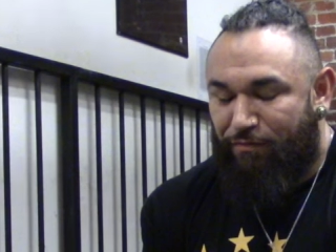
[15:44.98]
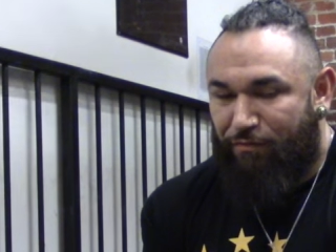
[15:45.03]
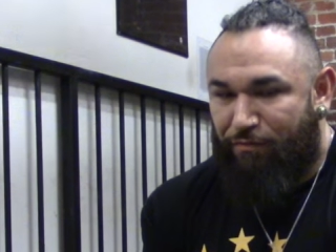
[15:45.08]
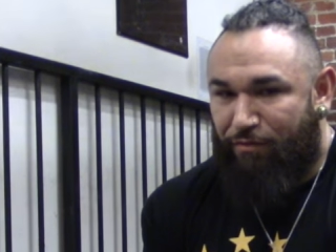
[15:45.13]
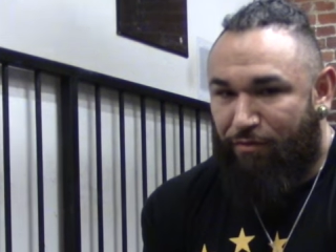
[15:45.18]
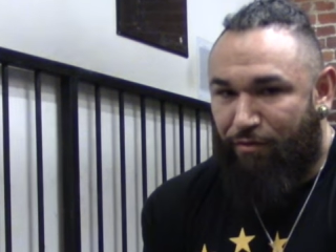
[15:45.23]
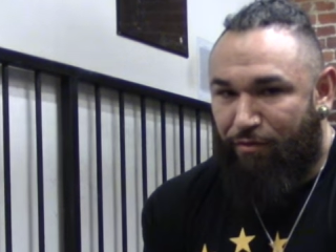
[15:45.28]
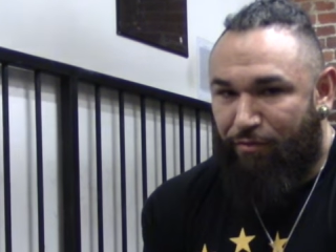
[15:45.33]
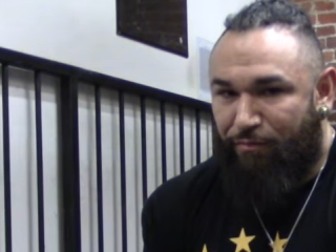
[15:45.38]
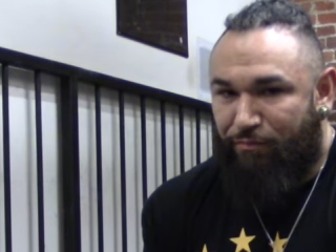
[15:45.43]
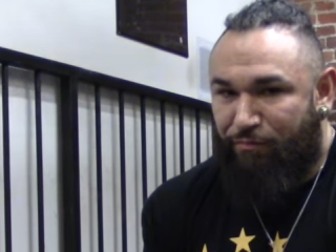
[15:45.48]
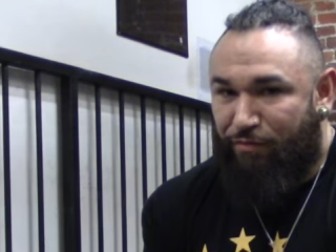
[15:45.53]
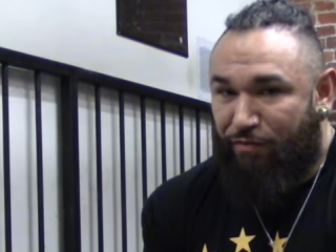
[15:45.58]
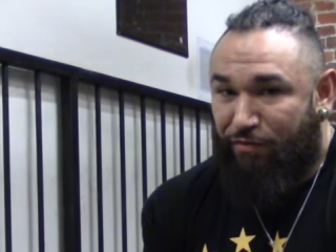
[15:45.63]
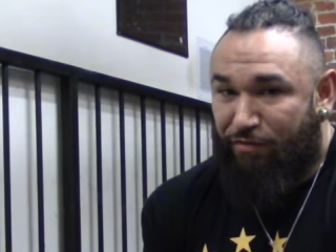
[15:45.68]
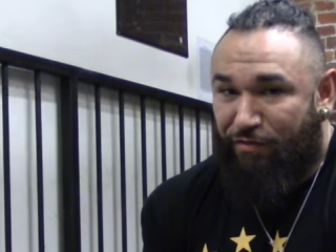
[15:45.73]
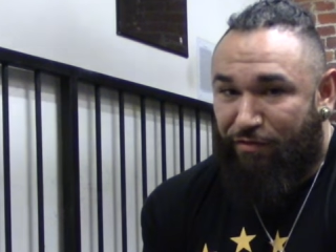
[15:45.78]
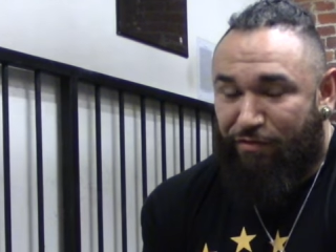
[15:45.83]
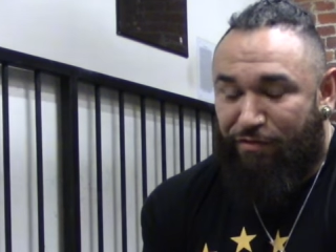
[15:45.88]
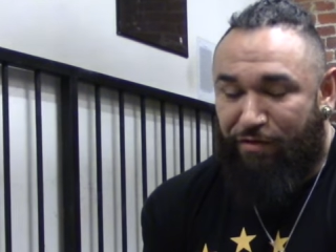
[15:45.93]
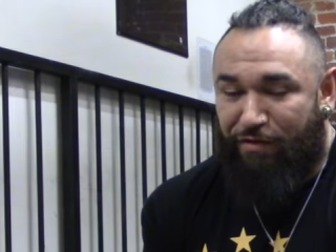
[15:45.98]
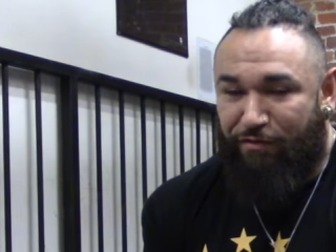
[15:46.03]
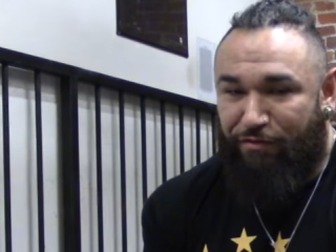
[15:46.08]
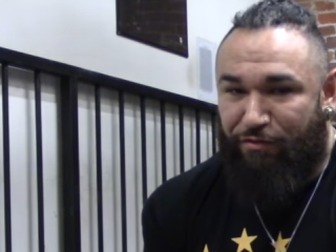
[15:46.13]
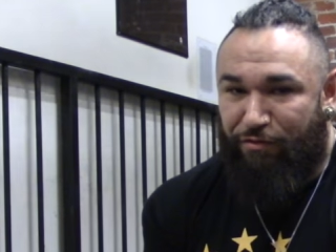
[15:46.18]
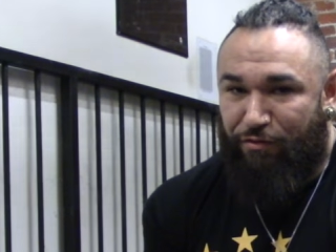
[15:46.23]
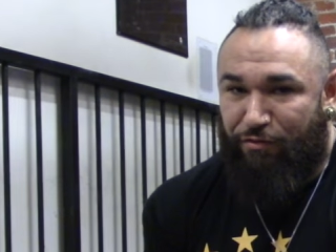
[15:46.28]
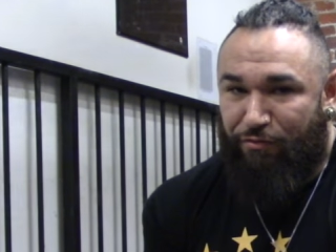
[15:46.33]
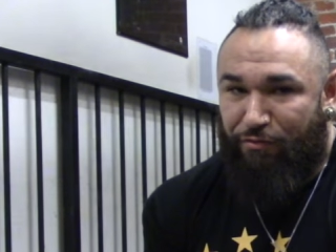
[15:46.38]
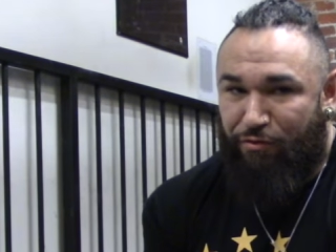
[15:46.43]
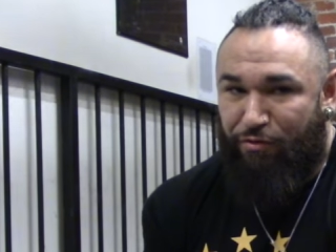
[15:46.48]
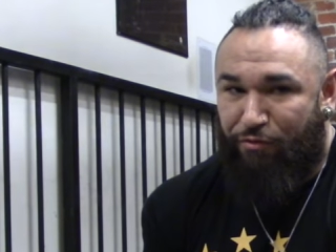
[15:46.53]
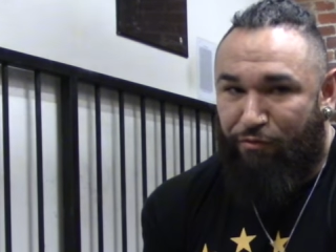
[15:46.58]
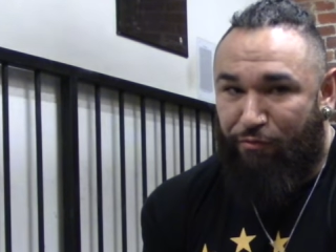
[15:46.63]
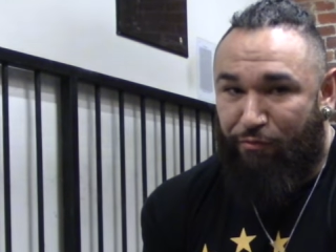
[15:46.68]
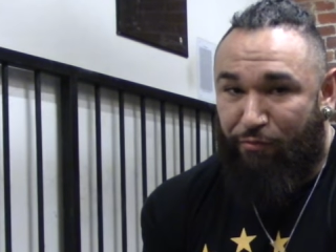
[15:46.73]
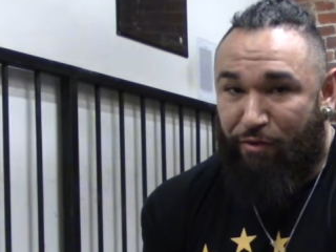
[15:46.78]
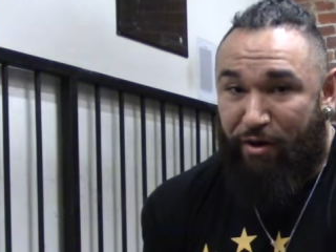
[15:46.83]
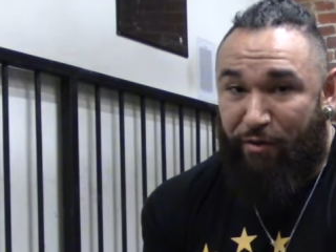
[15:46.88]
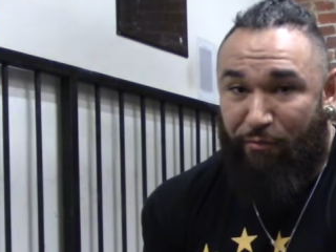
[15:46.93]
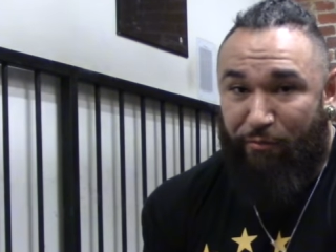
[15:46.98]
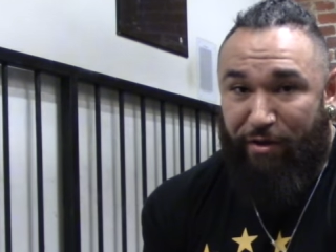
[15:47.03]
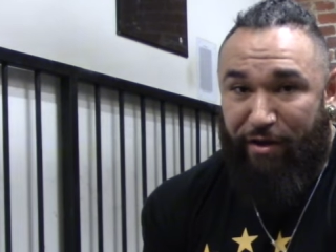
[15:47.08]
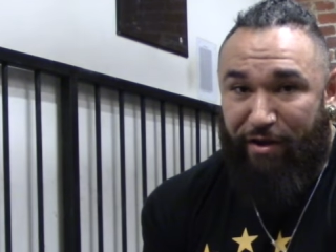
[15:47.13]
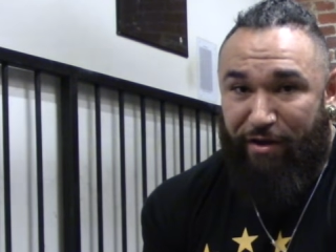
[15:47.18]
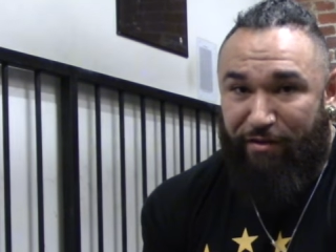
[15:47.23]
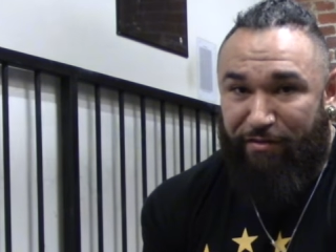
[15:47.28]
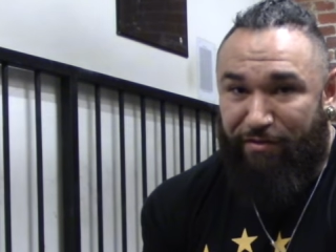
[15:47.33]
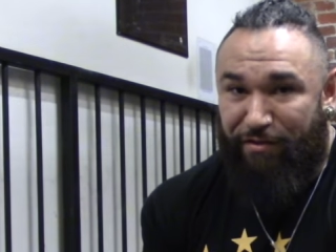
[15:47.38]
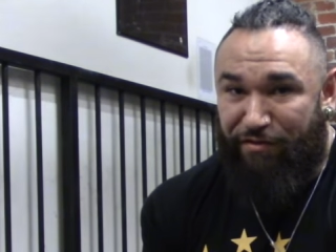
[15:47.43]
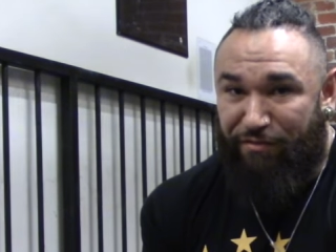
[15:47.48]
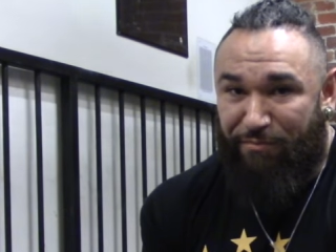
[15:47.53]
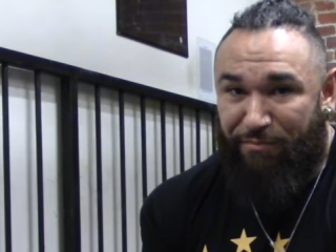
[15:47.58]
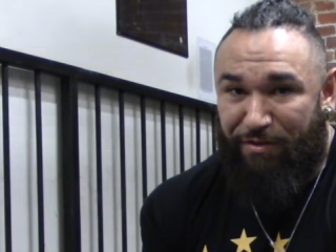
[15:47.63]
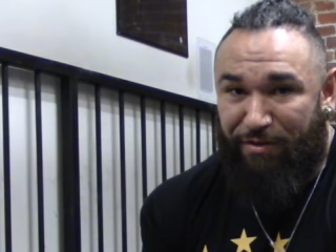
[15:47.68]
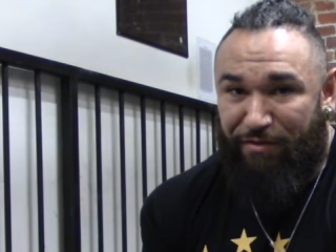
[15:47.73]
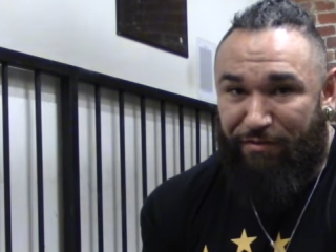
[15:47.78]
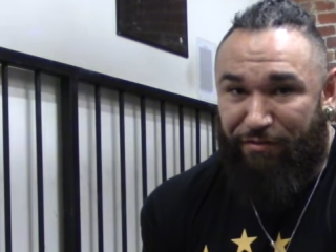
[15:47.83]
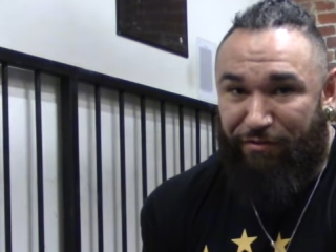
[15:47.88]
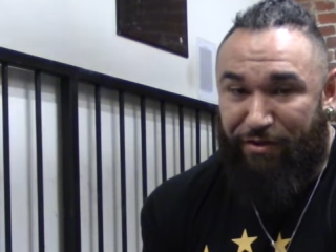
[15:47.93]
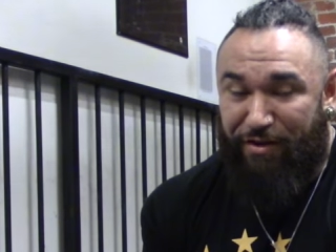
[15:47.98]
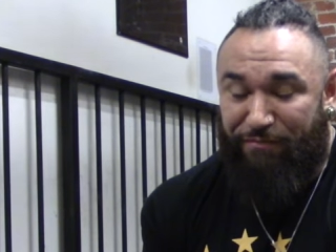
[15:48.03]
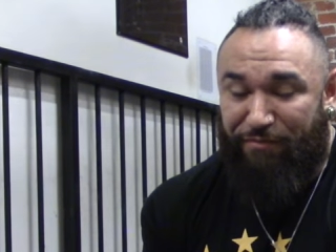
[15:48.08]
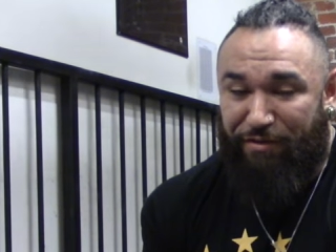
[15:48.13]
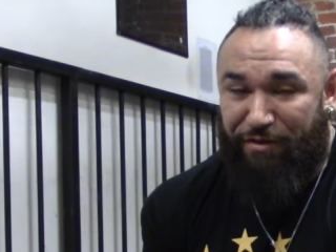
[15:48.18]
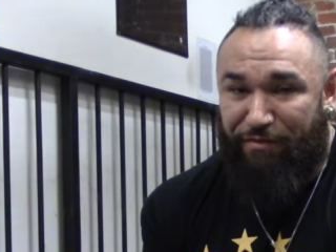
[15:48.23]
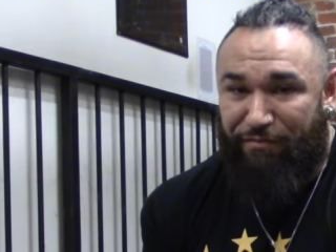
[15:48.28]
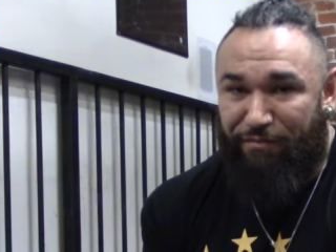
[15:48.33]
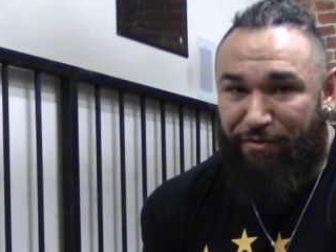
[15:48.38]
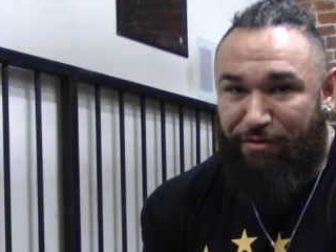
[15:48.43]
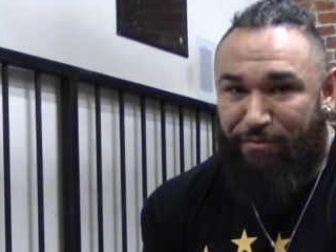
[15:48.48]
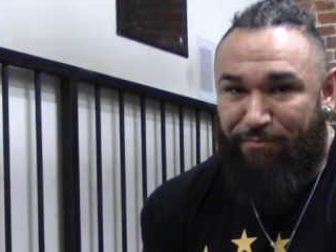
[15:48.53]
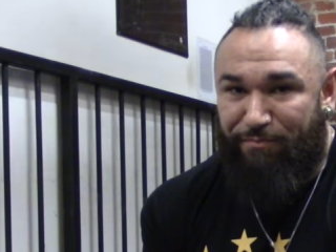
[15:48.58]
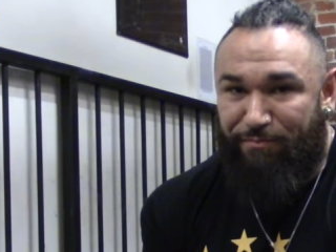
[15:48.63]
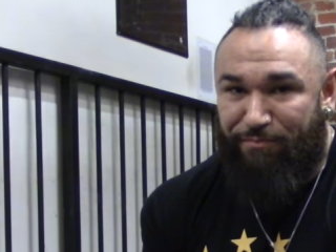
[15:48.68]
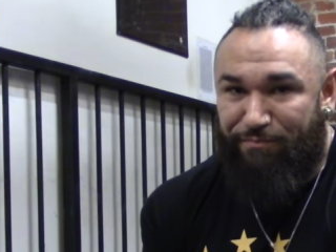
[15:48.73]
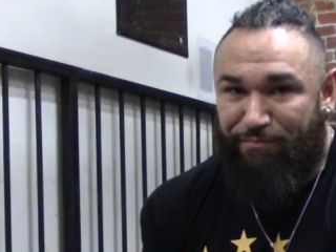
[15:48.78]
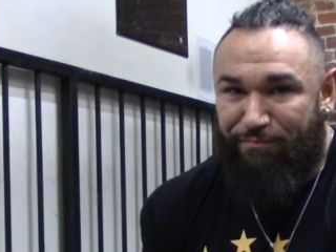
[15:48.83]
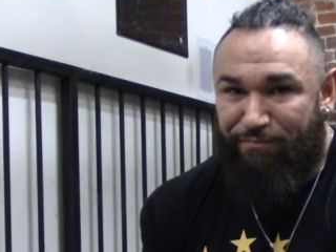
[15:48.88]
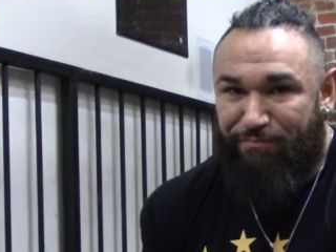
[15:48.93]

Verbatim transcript: So just because things don't go the right way doesn't mean you have to give up.